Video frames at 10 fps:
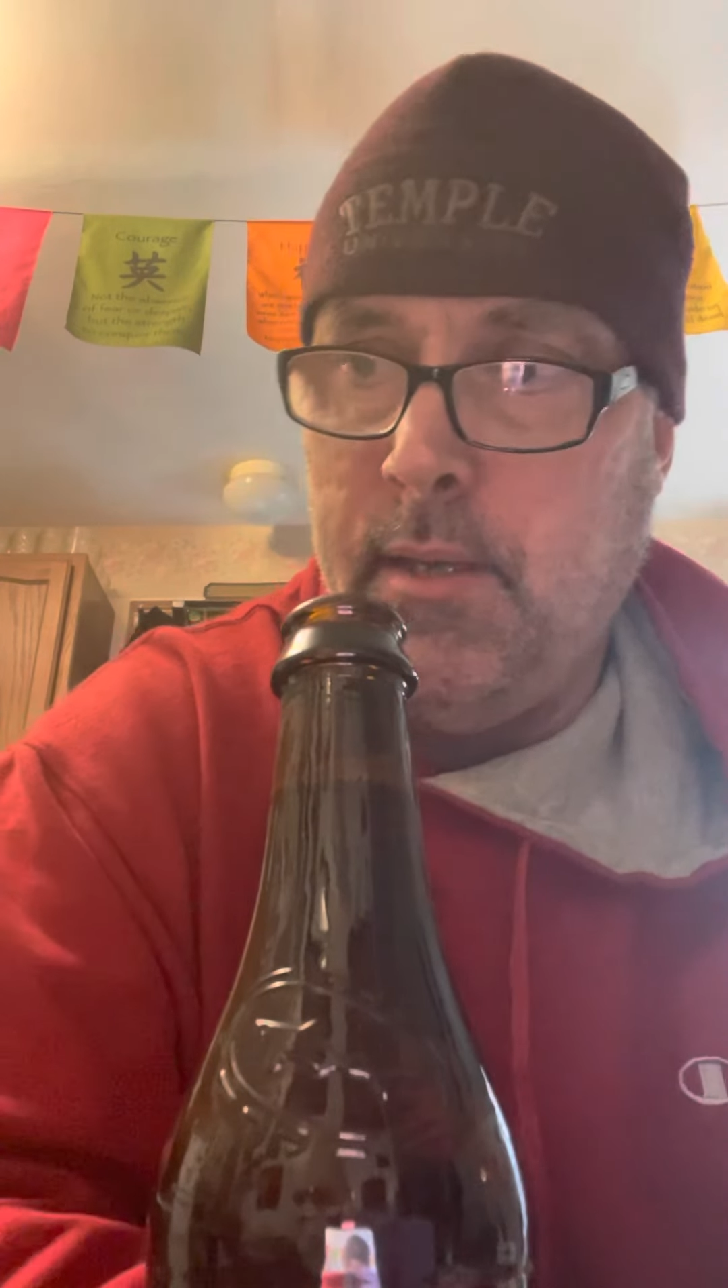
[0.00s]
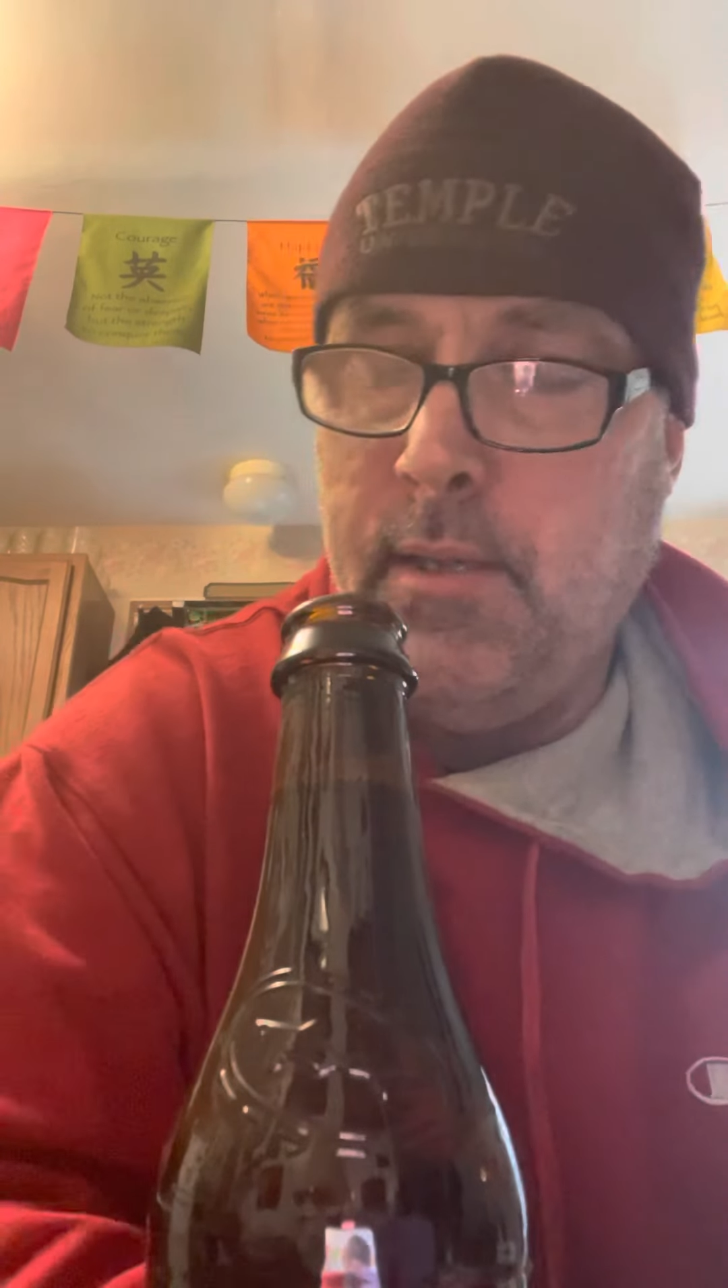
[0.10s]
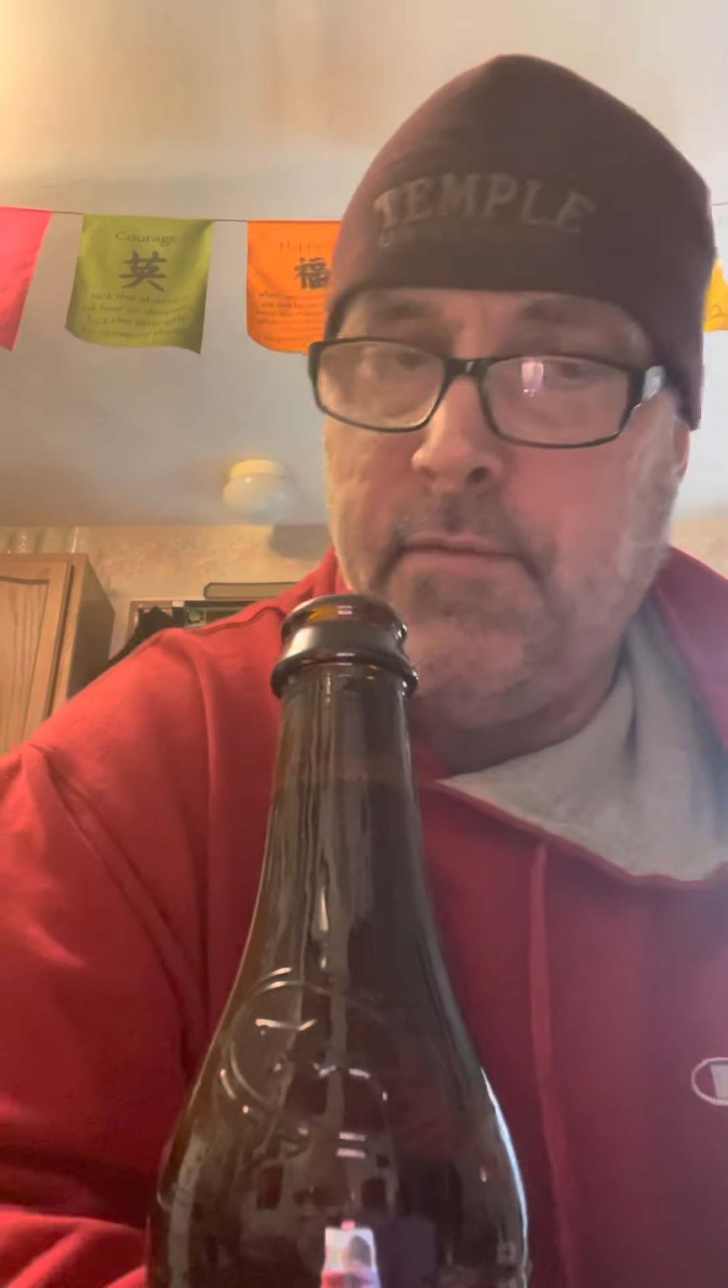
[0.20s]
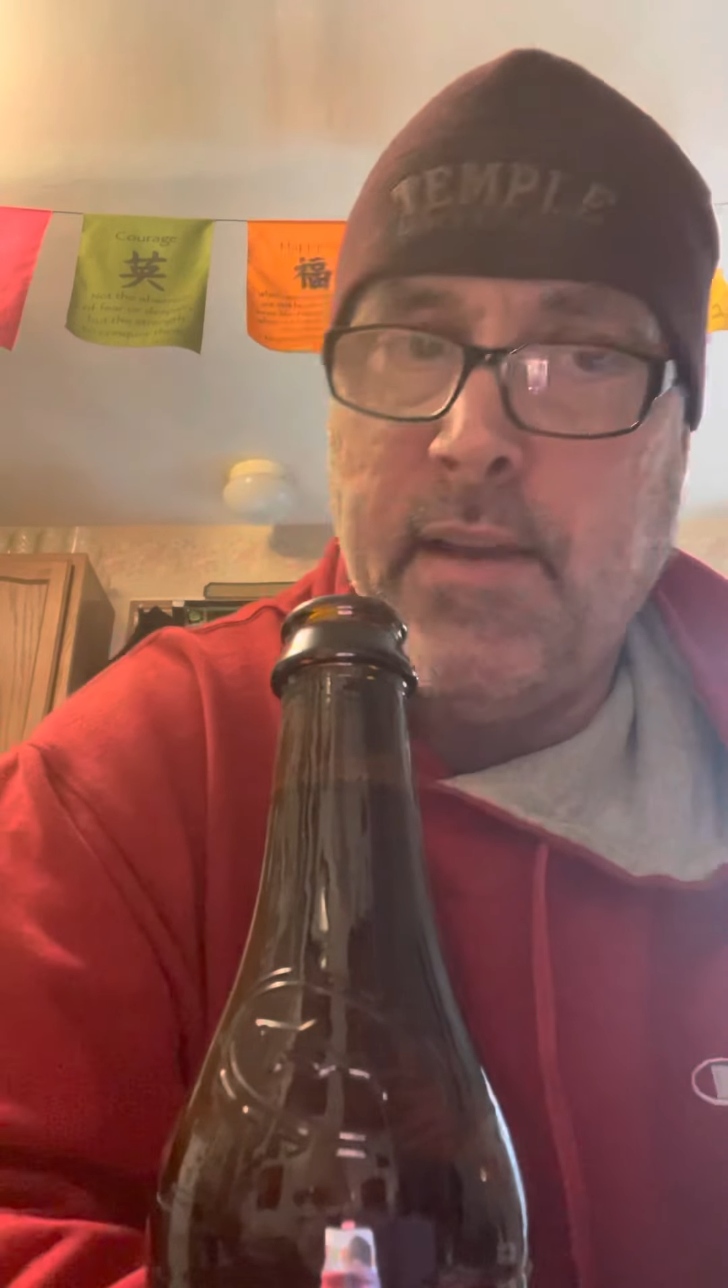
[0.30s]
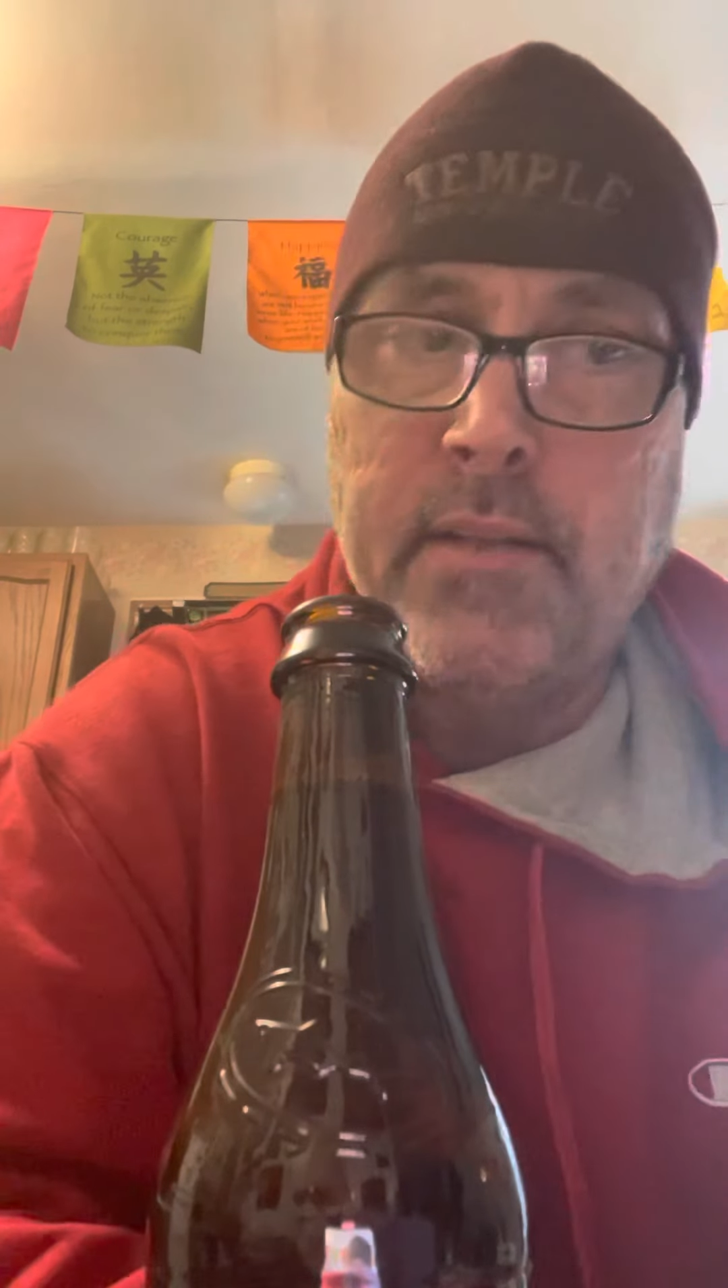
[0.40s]

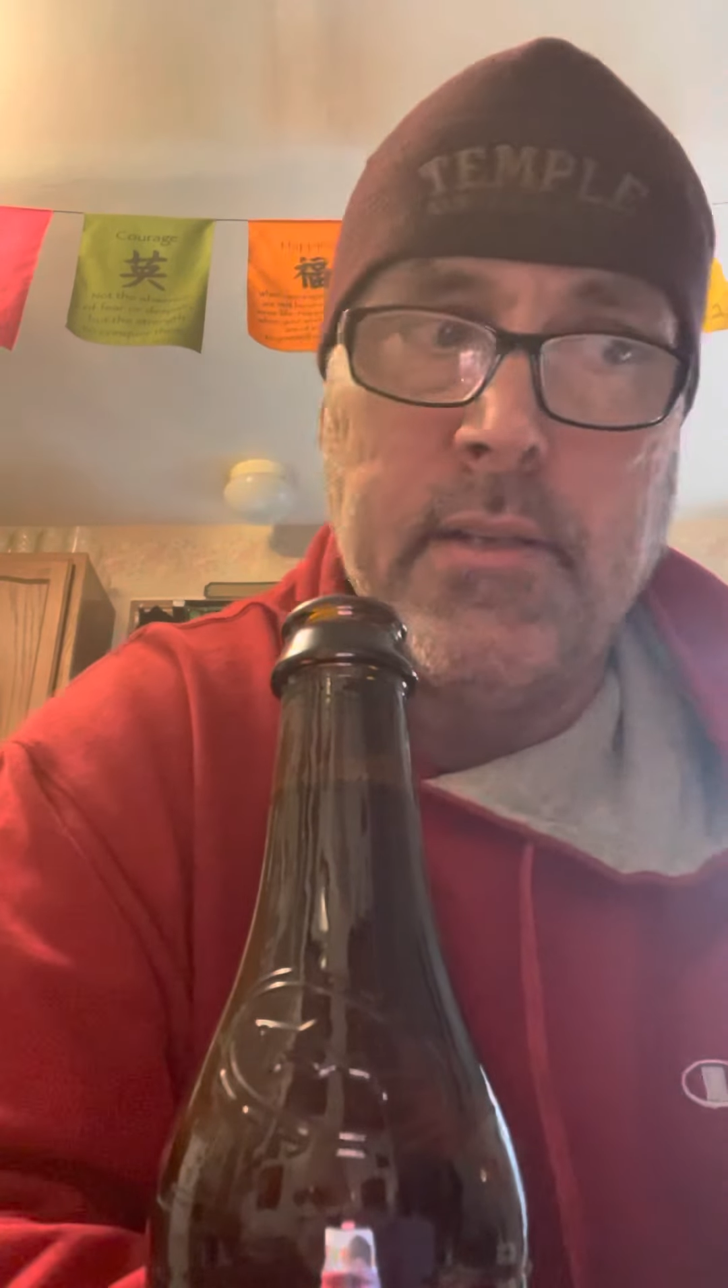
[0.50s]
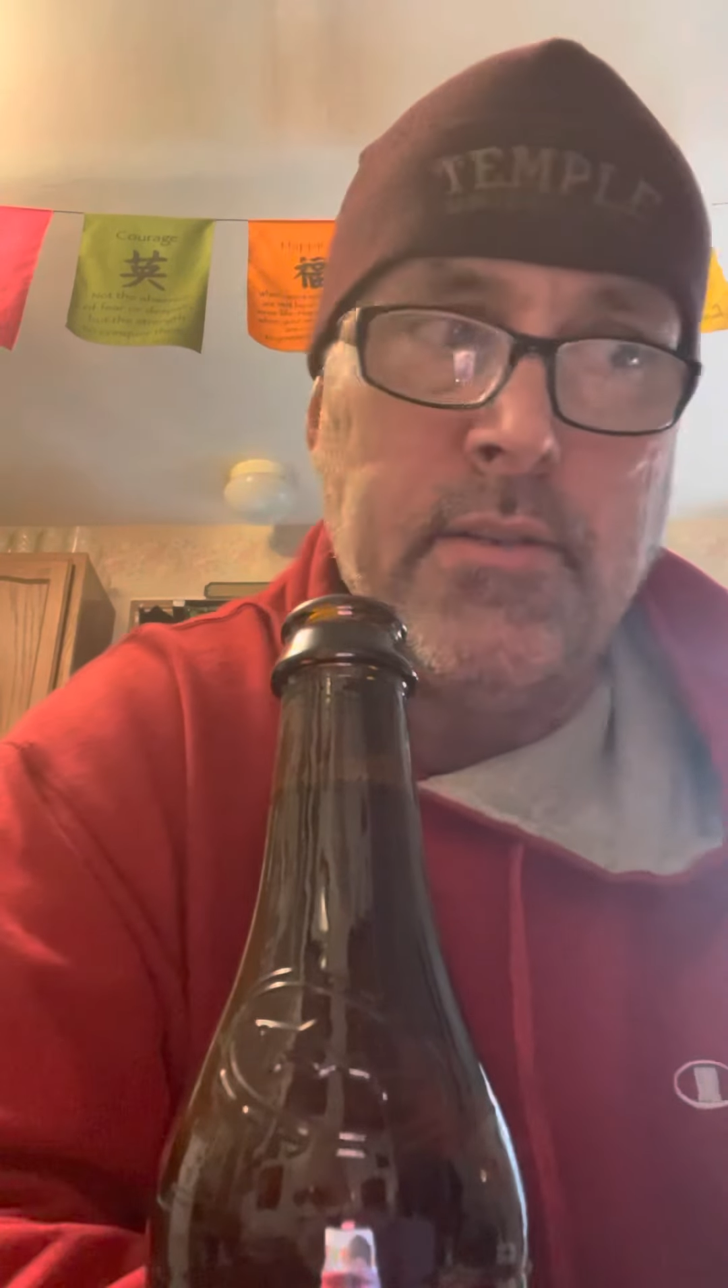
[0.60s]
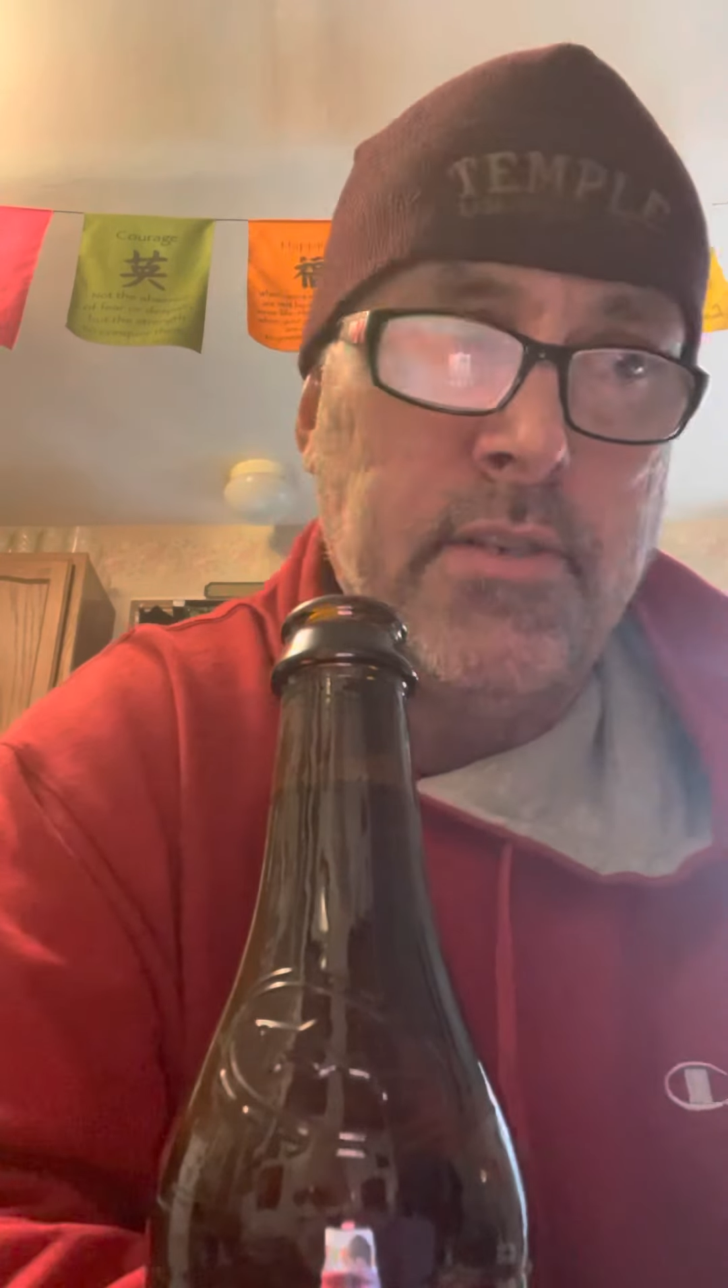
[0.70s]
infected.